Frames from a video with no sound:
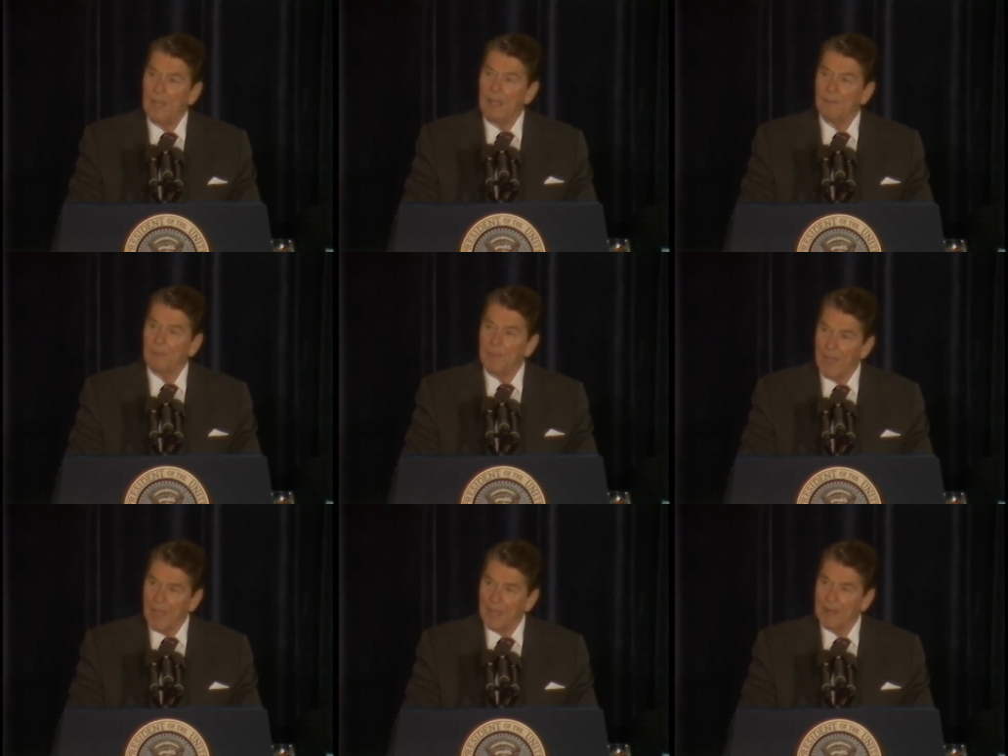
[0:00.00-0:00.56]

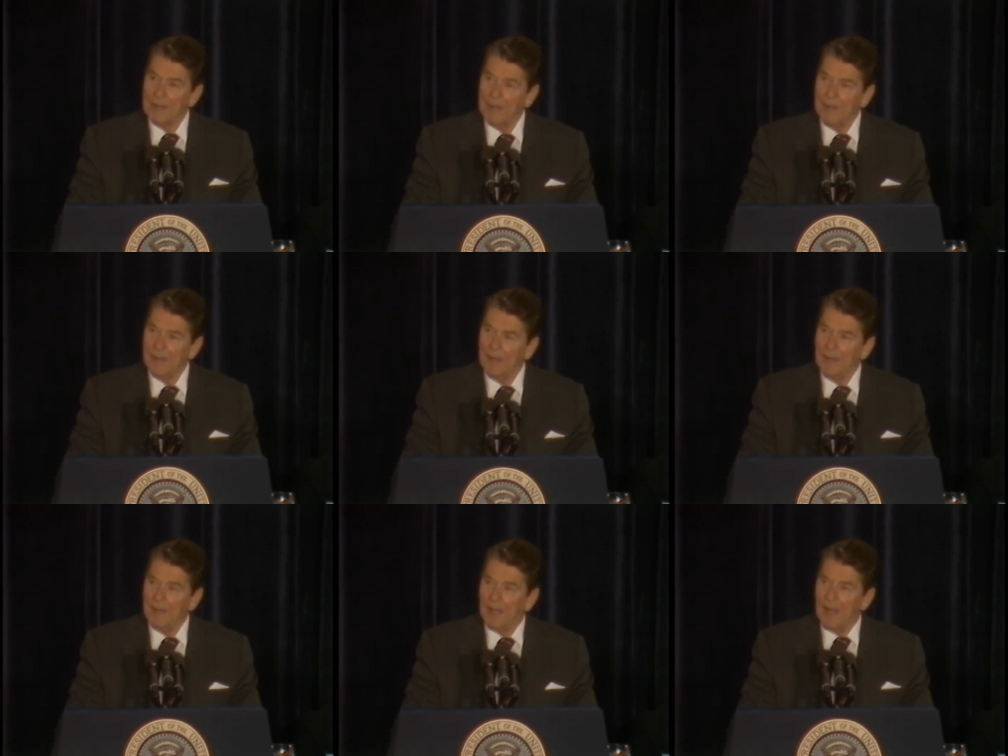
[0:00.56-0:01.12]
And
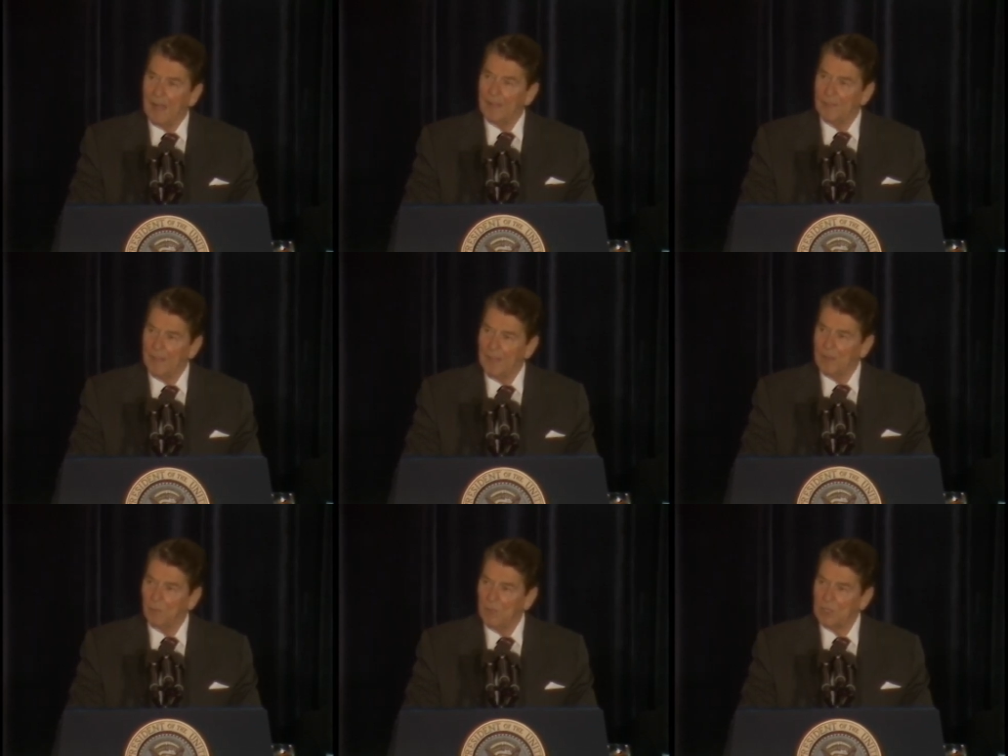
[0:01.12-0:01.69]
then I
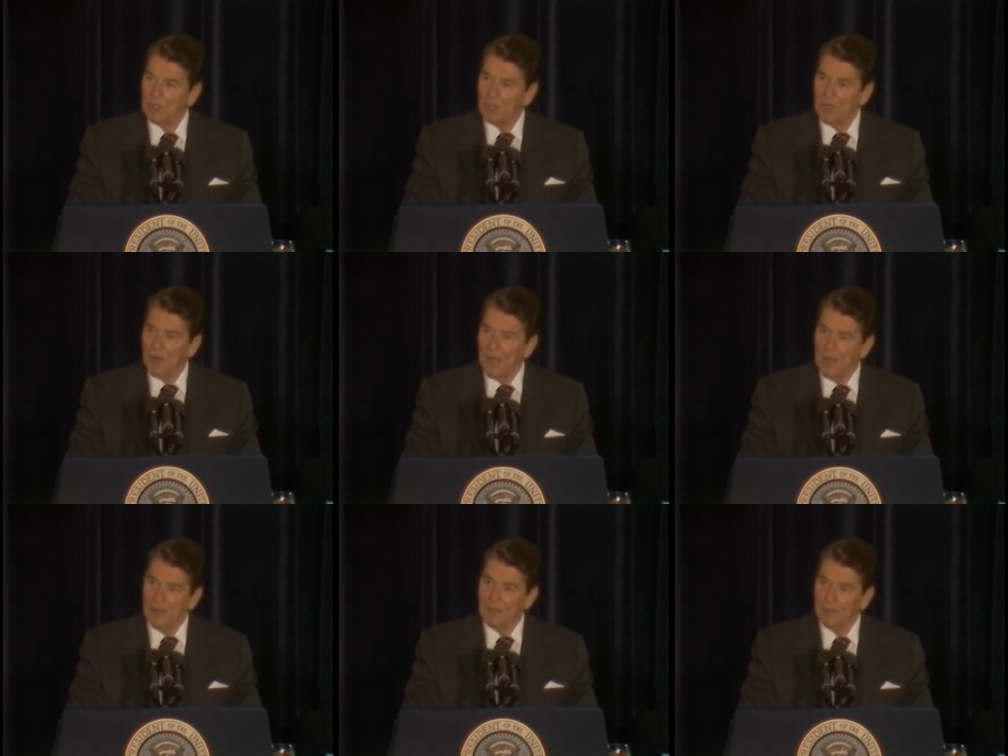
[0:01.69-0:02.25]
think we should
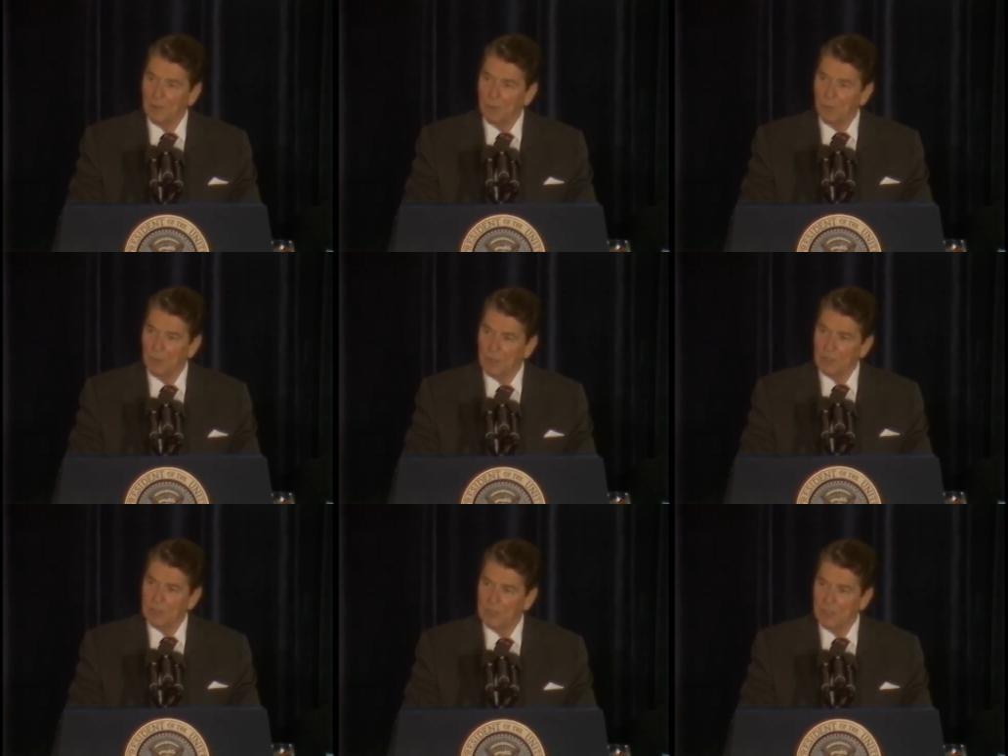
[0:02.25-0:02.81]
honor the
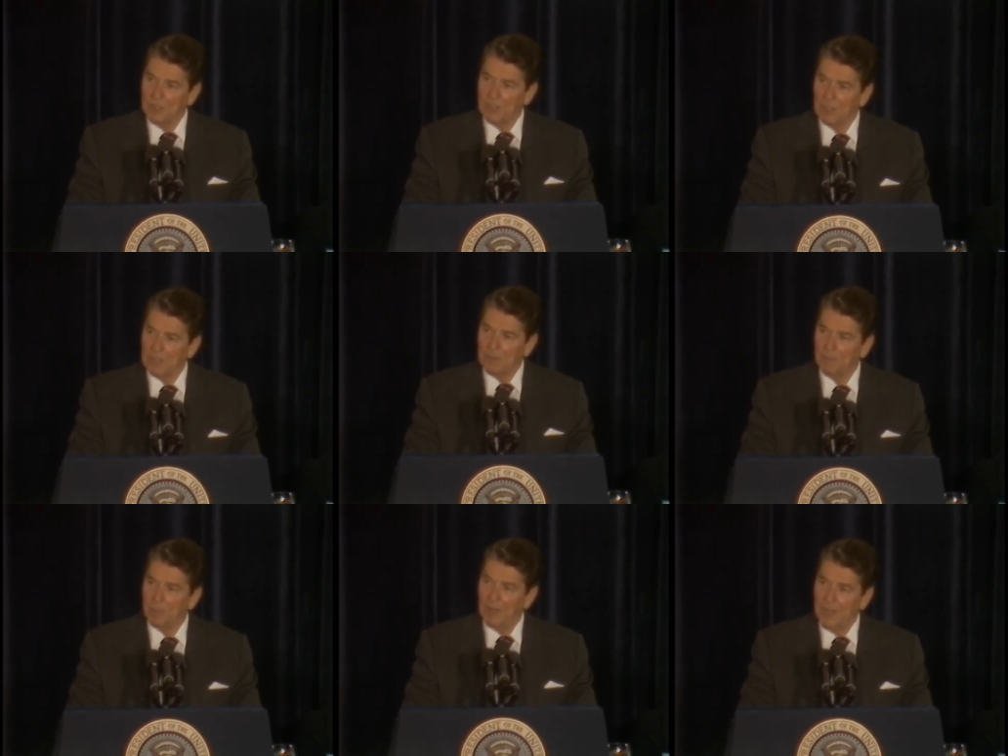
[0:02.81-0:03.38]
words and the
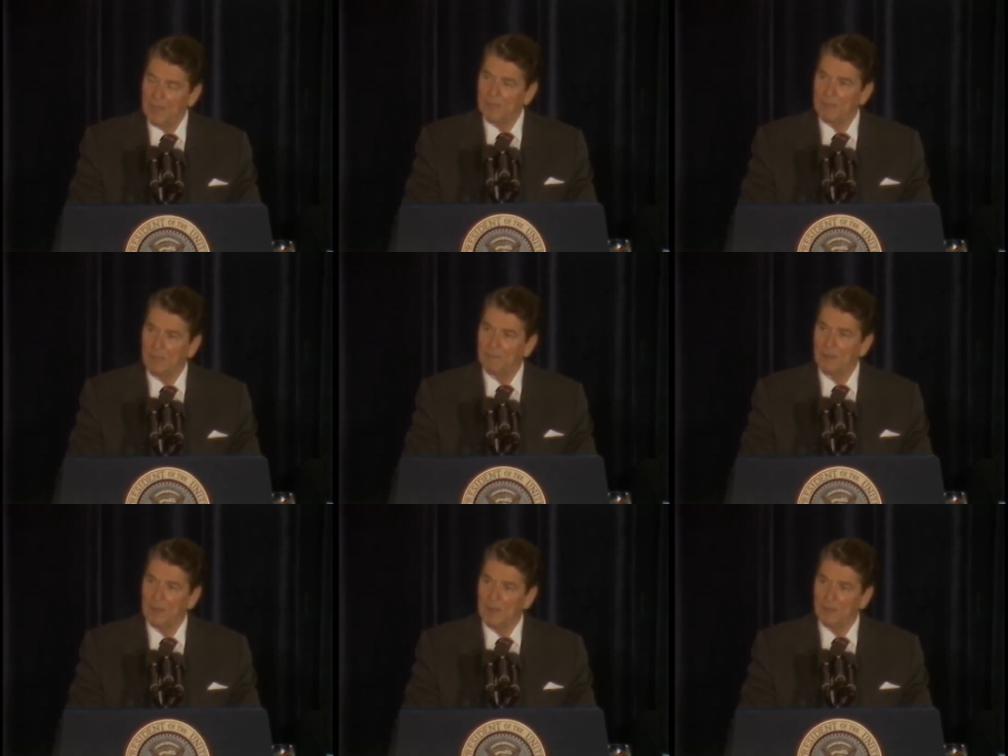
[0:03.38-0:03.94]
complaint
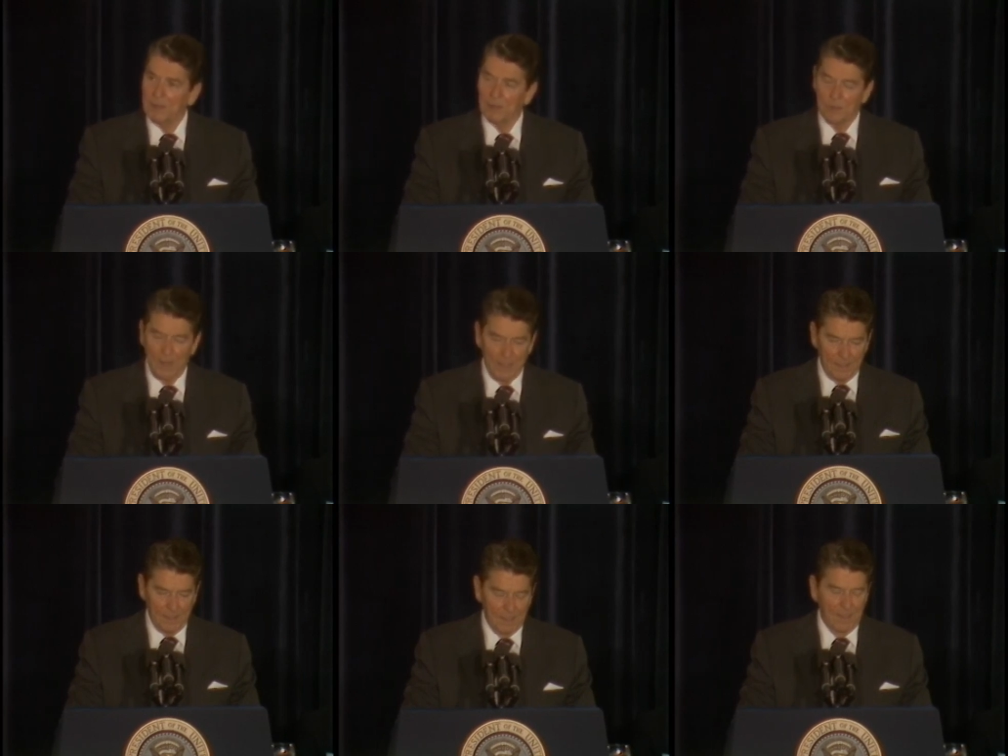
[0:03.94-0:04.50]
of another
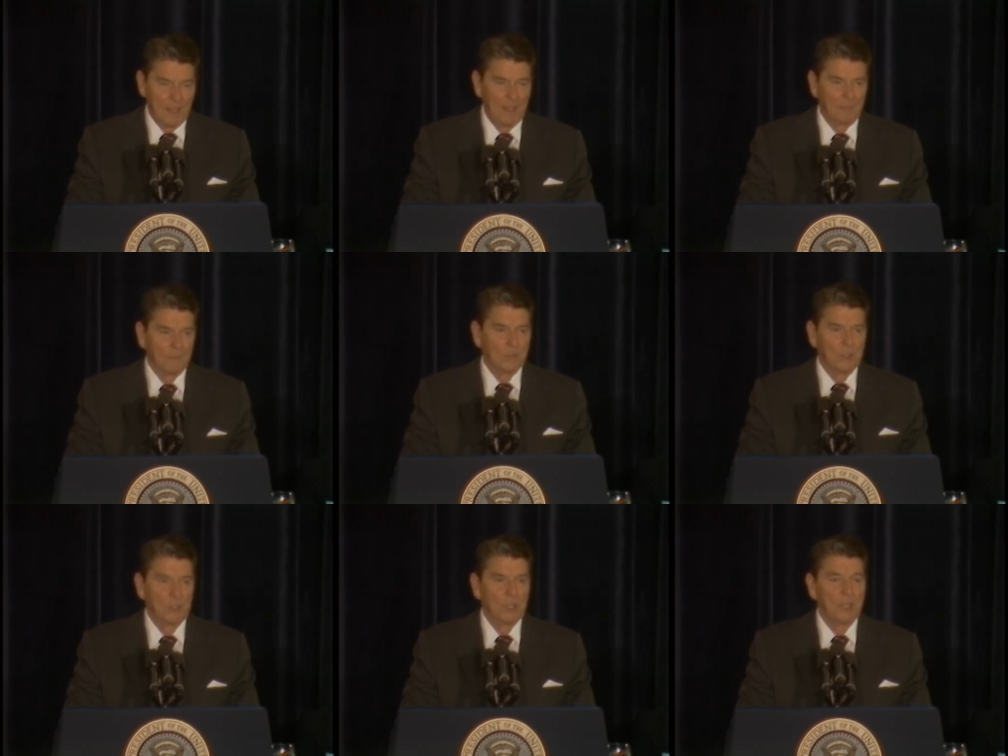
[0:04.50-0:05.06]
great
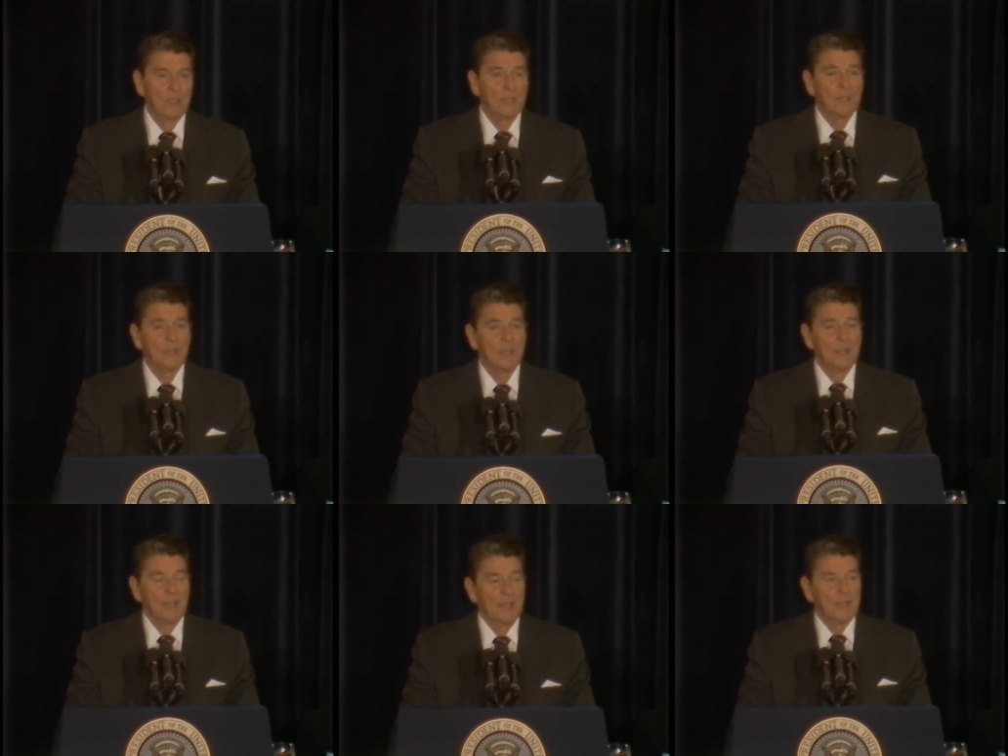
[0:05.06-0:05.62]

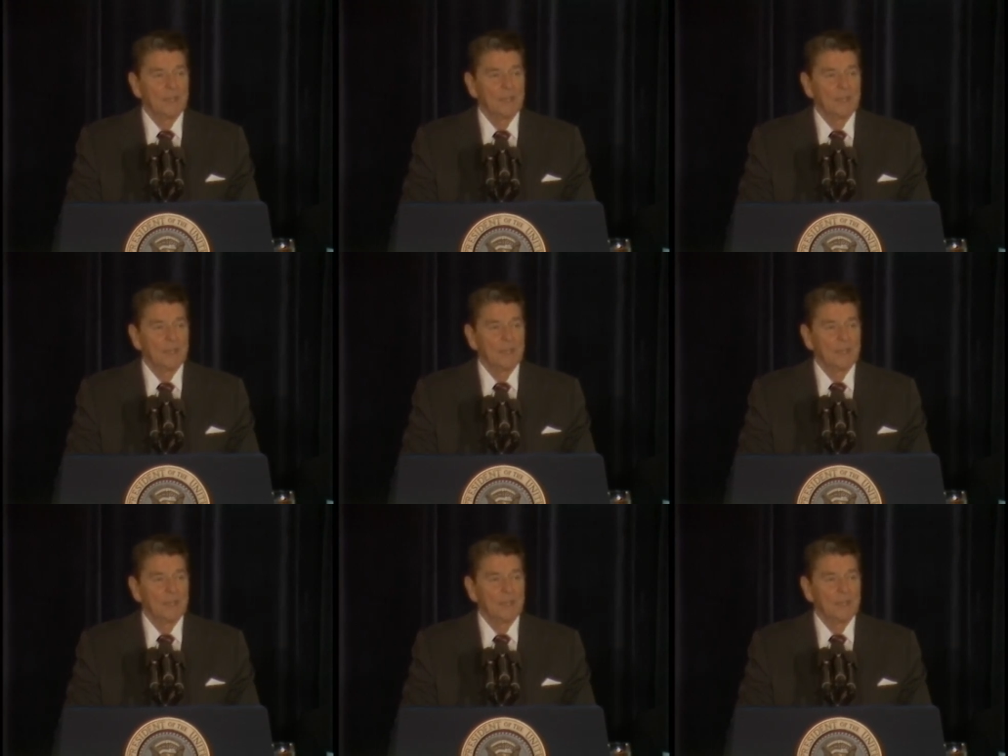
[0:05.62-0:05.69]
Virginian,